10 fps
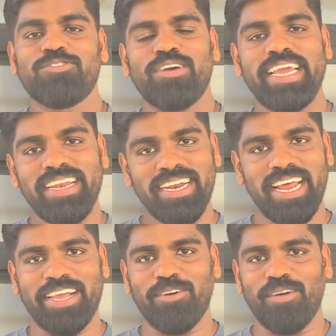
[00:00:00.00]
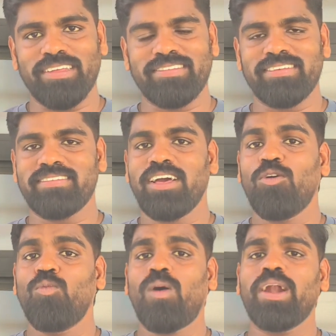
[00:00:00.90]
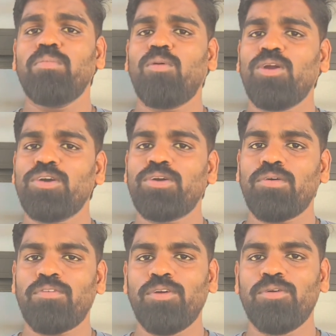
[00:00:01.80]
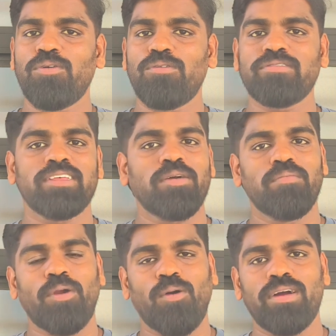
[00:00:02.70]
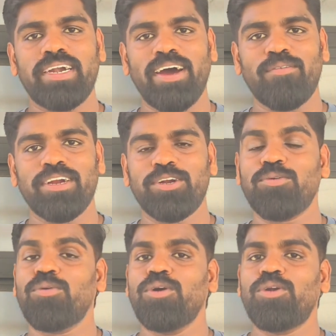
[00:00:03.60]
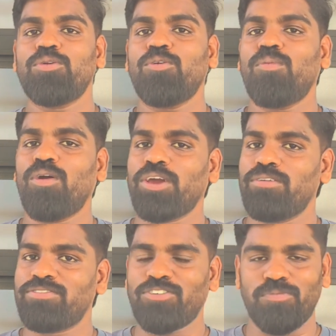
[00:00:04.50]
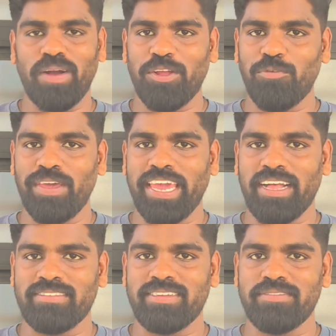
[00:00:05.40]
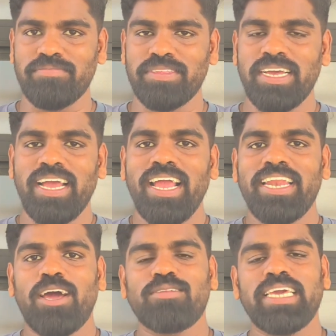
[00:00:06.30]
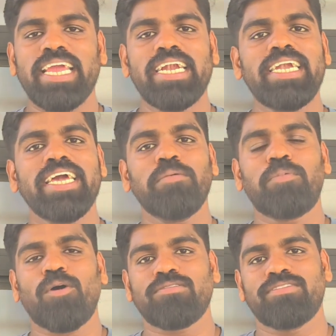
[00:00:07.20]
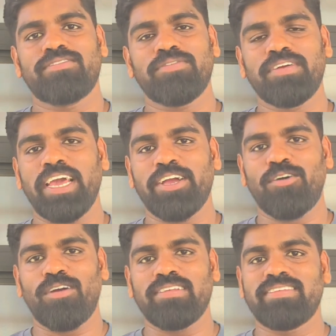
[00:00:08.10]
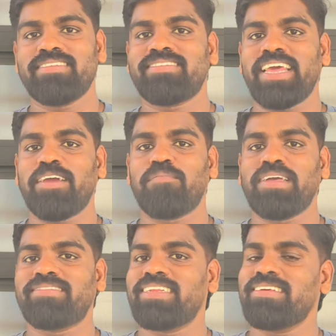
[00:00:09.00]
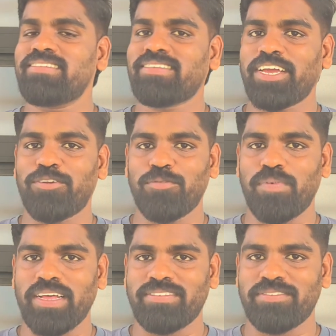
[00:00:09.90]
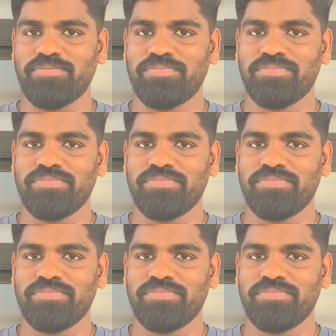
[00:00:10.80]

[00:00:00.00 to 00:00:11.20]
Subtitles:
So in glycolysis, one molecule of glucose broken down into two molecules of pyruvic acid. Now the entire process of glycolysis take place in cytoplasm.